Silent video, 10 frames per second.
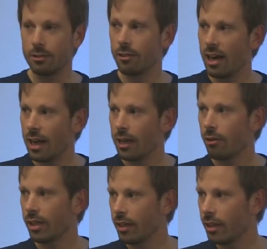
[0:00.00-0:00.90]
drag or
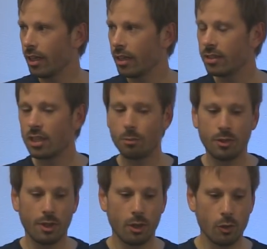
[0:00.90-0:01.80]
anything. That's up to
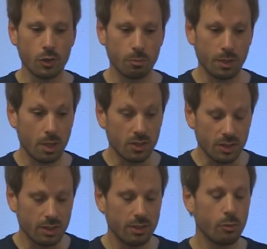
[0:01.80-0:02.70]
the host because
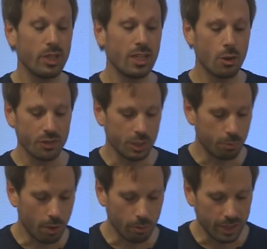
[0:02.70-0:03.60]
on Windows it's
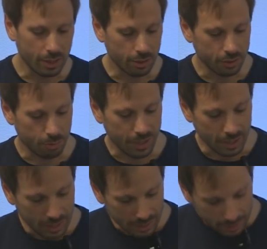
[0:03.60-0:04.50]
probably going to be
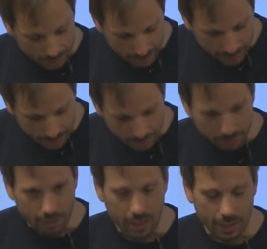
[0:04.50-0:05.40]
click,
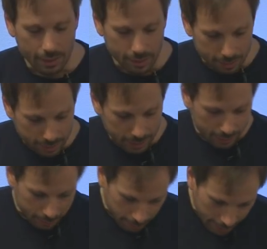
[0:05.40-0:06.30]
drag, click,
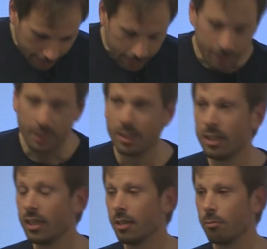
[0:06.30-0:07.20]
drag.
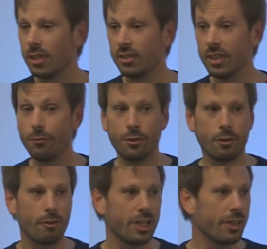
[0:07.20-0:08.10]
But if you're
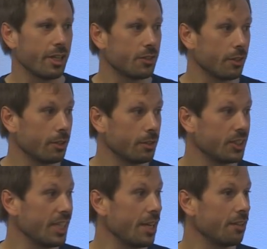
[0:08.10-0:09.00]
running this on, a,
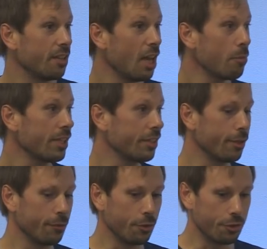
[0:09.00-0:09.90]
say, a tablet in the
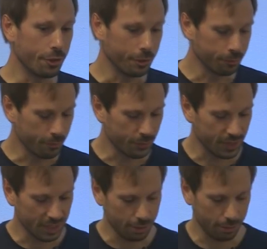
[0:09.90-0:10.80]
future,
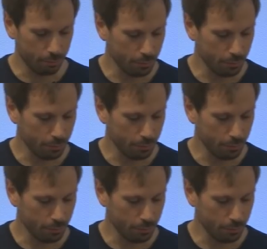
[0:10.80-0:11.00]
you,